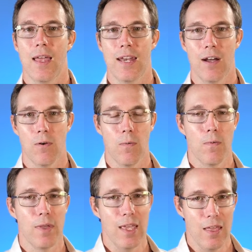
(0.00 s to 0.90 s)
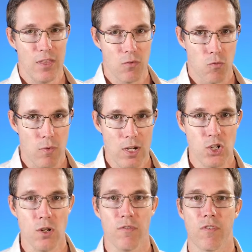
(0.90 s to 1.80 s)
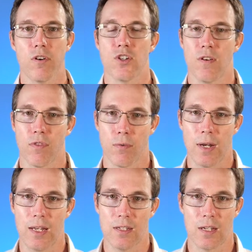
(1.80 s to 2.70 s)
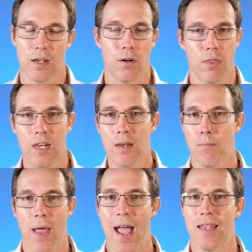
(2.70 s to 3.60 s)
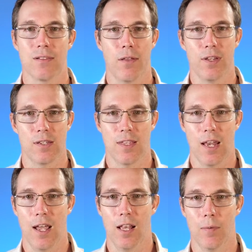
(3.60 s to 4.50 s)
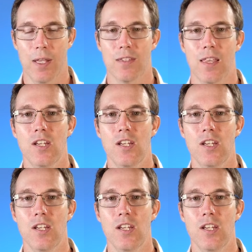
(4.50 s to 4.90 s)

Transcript: Now, in the original version of 3D Secure, they didn't pass all these data elements.